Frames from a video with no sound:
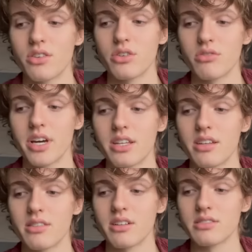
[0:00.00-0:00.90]
So
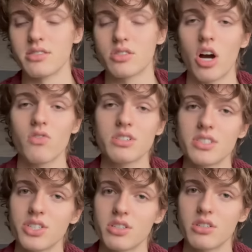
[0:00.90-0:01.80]
then there's this
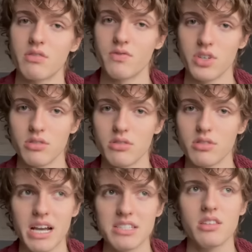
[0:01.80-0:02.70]
conversation in the field,
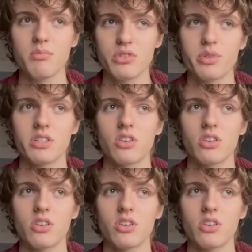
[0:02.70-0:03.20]
basically between